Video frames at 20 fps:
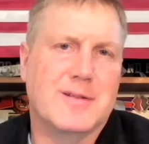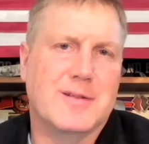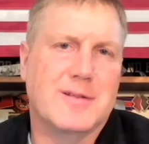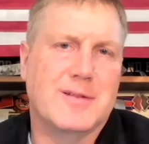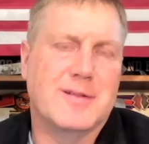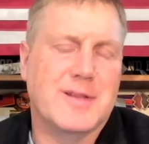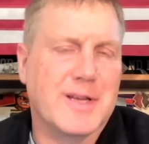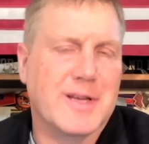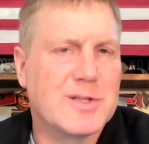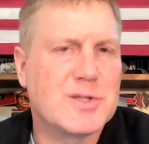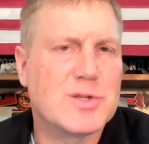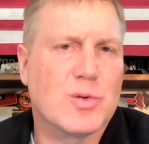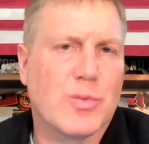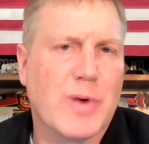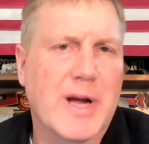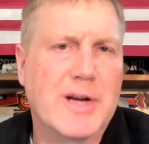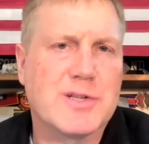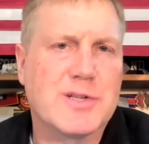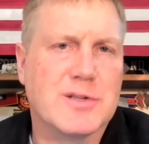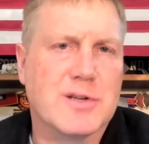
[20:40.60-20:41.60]
the
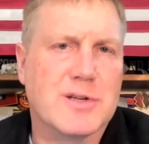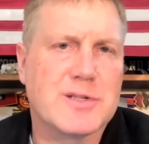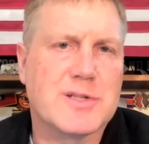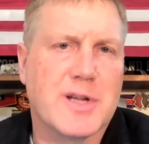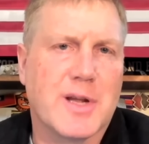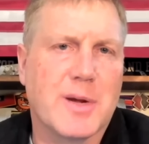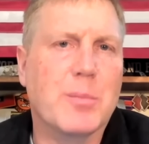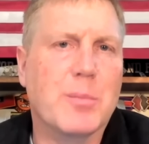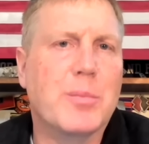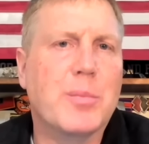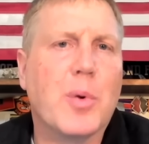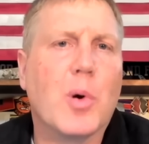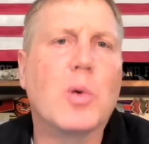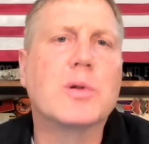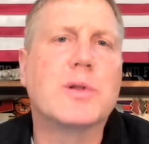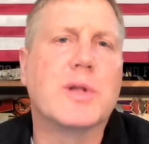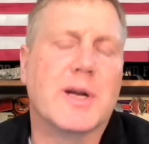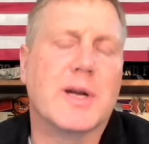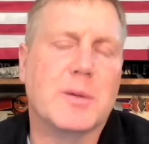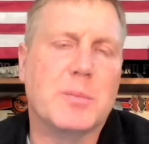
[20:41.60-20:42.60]
insurrectionists,
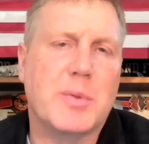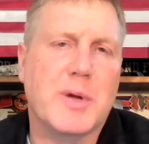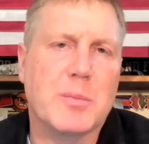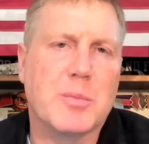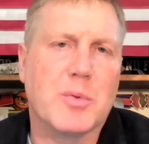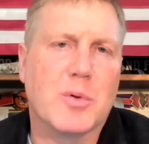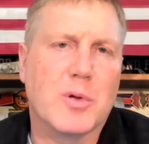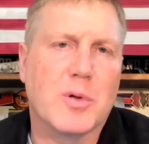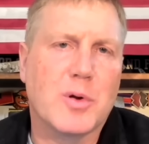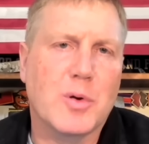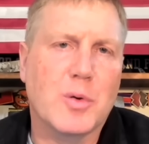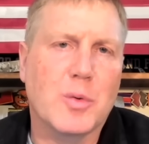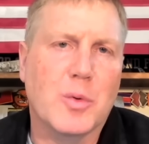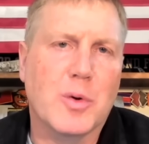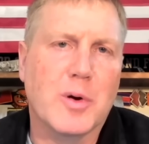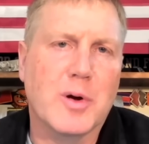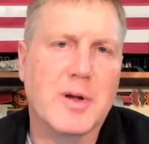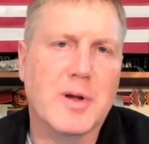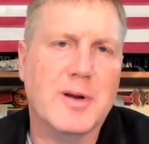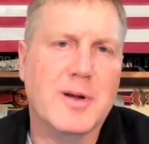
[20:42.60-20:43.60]
emboldening people who
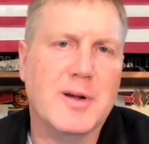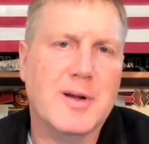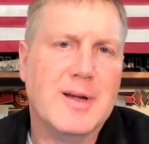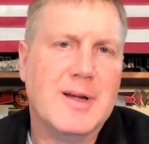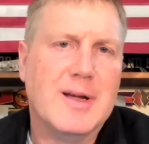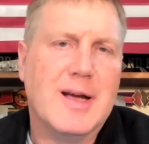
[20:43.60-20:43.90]
would